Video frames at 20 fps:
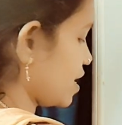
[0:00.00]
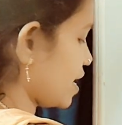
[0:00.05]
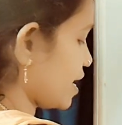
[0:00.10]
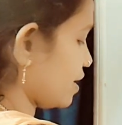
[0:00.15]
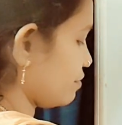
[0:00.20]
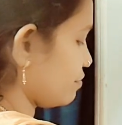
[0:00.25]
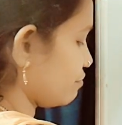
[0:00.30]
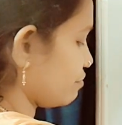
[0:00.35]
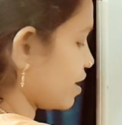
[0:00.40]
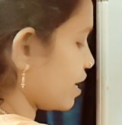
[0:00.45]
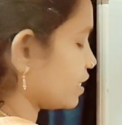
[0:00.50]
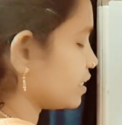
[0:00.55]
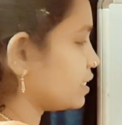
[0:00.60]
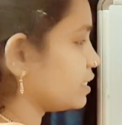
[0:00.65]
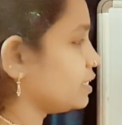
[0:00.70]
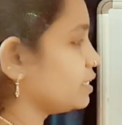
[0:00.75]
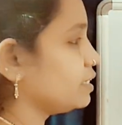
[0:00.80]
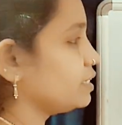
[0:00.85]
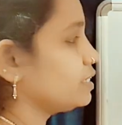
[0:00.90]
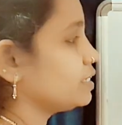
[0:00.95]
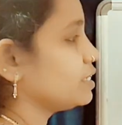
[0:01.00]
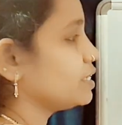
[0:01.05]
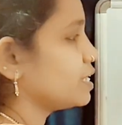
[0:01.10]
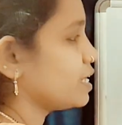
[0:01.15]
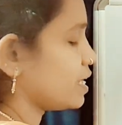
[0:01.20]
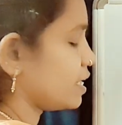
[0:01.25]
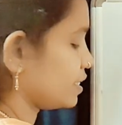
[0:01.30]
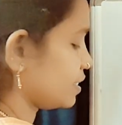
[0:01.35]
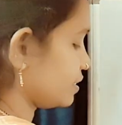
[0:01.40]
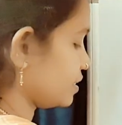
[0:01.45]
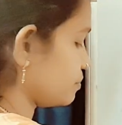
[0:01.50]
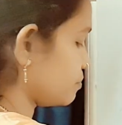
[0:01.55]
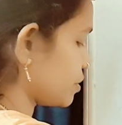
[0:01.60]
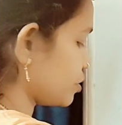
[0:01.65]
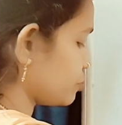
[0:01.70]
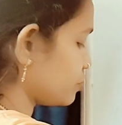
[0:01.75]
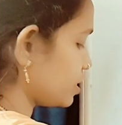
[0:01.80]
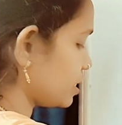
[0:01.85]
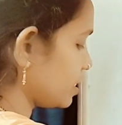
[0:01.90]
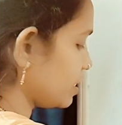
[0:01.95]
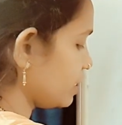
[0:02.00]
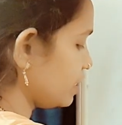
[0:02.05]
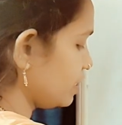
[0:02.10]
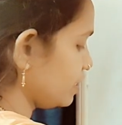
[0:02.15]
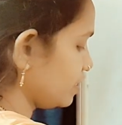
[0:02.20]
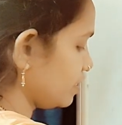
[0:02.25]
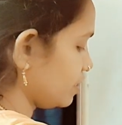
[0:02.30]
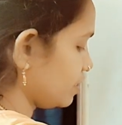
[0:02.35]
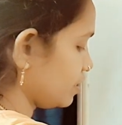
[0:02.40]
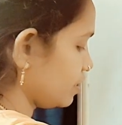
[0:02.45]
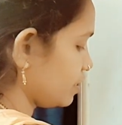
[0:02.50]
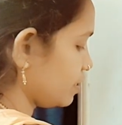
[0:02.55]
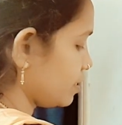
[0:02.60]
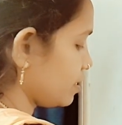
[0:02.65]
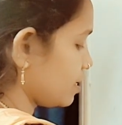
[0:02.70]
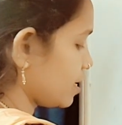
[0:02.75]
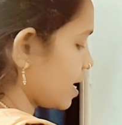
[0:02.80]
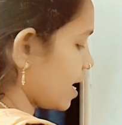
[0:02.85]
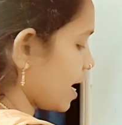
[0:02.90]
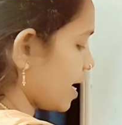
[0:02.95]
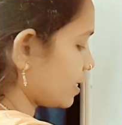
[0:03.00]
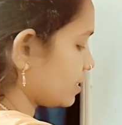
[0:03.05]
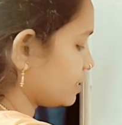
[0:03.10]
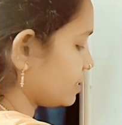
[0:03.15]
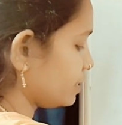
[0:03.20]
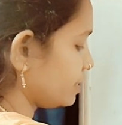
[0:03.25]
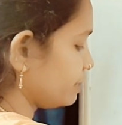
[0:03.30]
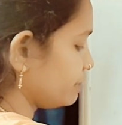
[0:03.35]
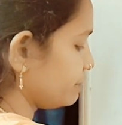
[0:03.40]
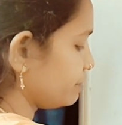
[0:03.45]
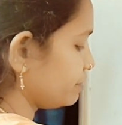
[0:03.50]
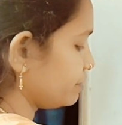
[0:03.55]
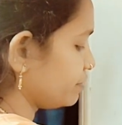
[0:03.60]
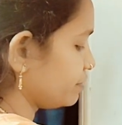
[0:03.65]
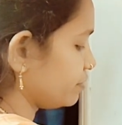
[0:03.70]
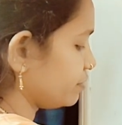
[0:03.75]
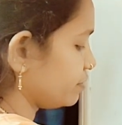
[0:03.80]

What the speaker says: And finally, it is specially active